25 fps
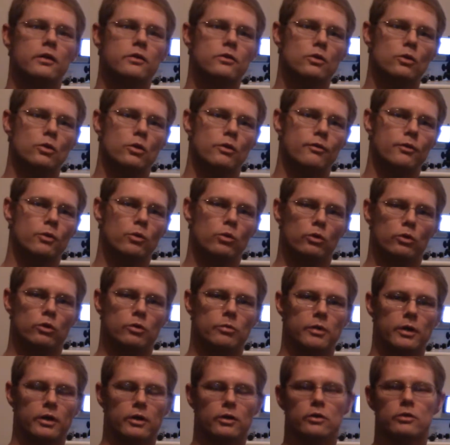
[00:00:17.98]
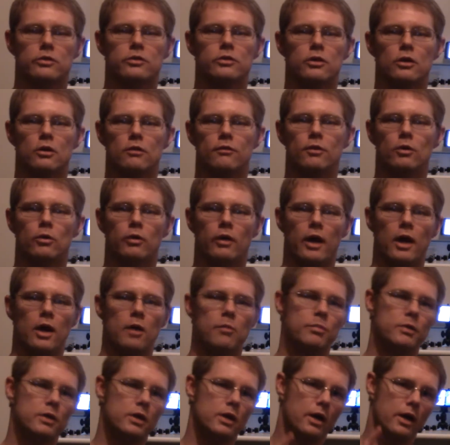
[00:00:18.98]
so if you want to make your cell phone
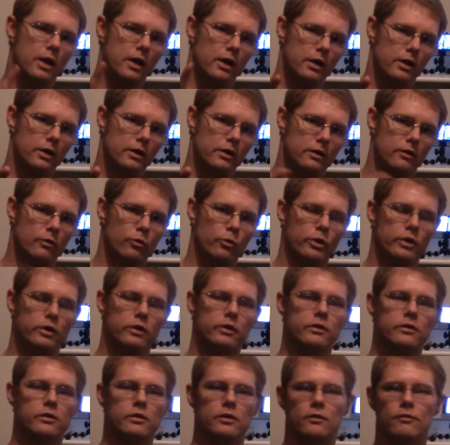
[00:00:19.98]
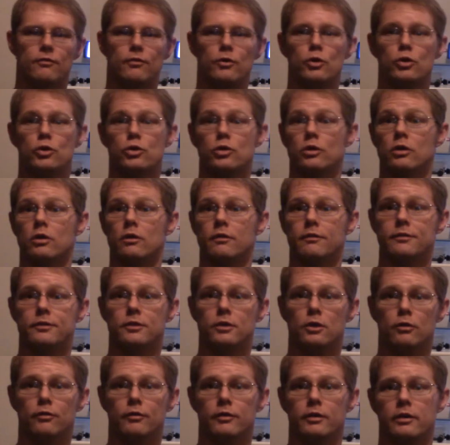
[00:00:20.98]
happy and witness the future of
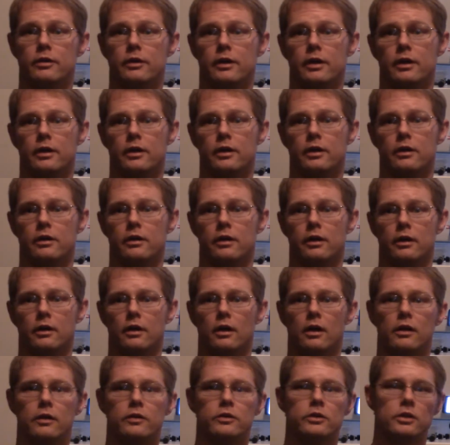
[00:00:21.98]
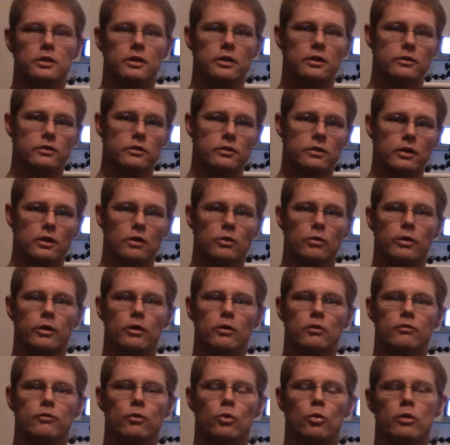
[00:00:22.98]
selfie taking technology, stick
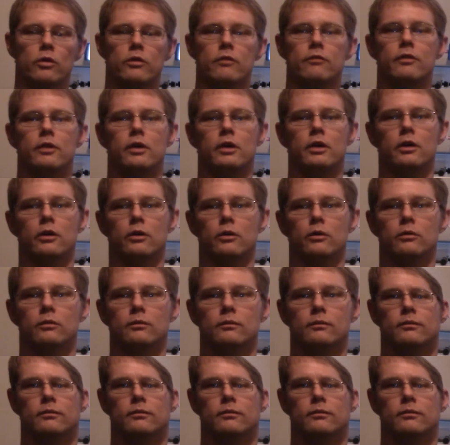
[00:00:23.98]
around for the video.